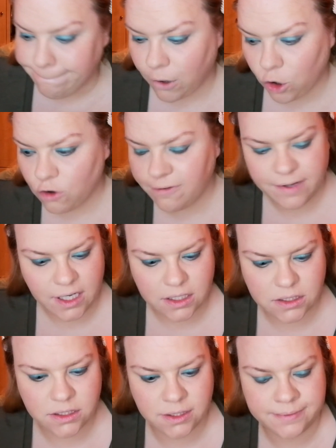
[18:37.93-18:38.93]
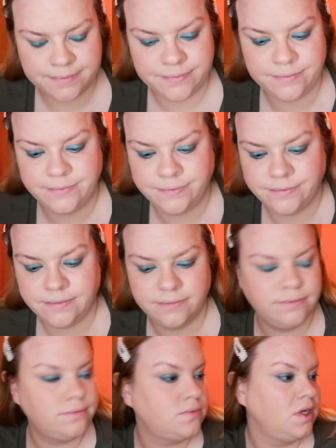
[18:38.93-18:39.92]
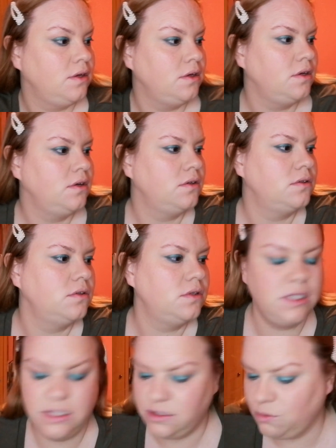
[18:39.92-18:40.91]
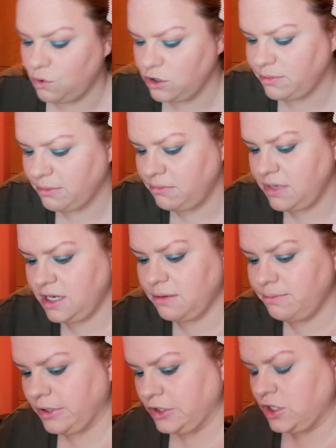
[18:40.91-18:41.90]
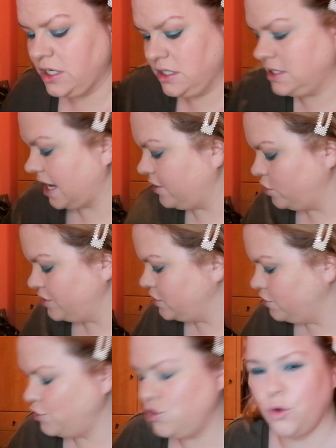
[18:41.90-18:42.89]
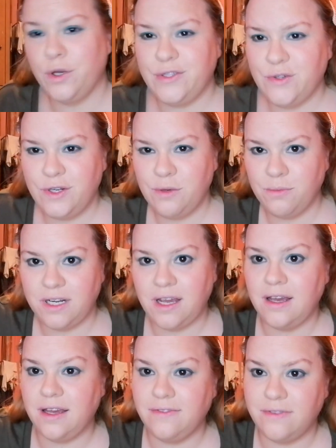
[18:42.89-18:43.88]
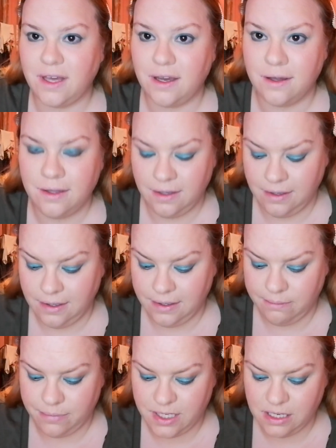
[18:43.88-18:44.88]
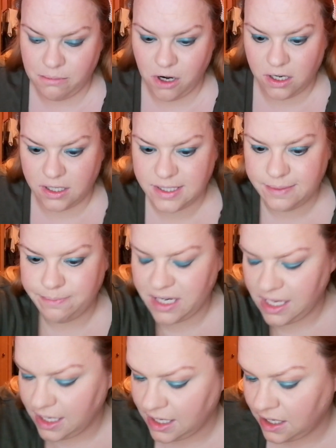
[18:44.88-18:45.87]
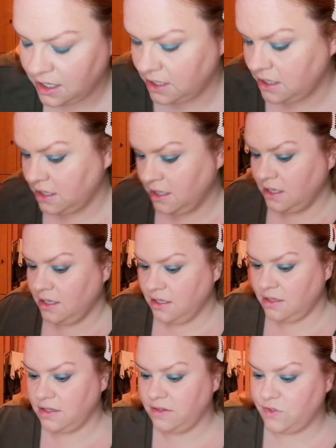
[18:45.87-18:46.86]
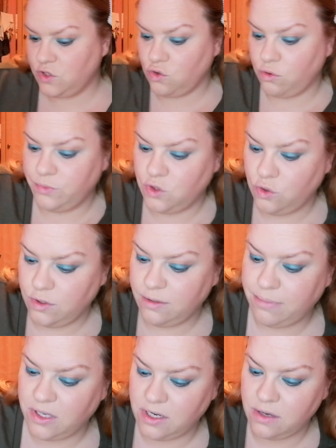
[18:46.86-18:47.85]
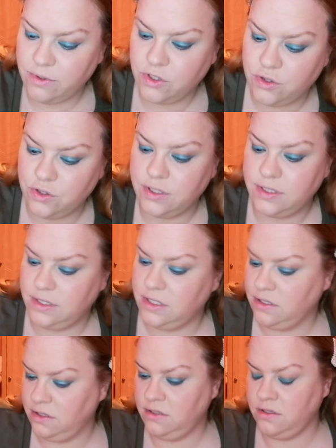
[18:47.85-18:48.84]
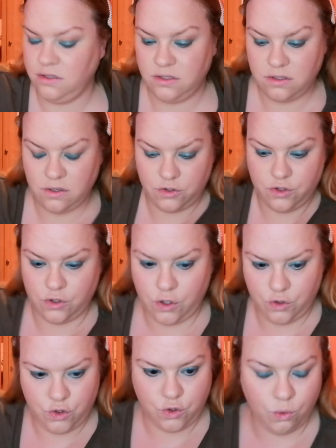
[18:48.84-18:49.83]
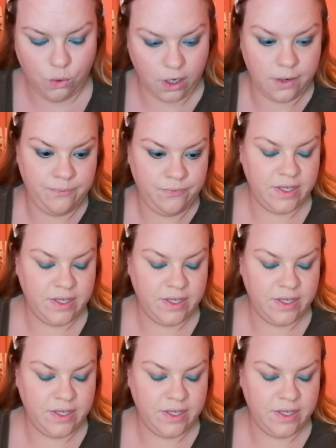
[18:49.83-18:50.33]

Perfect. Oh, I used to wash my makeup brushes. I used to enjoy doing it when I had that pre-mark spray that they've stopped doing, but now it's just such a chore.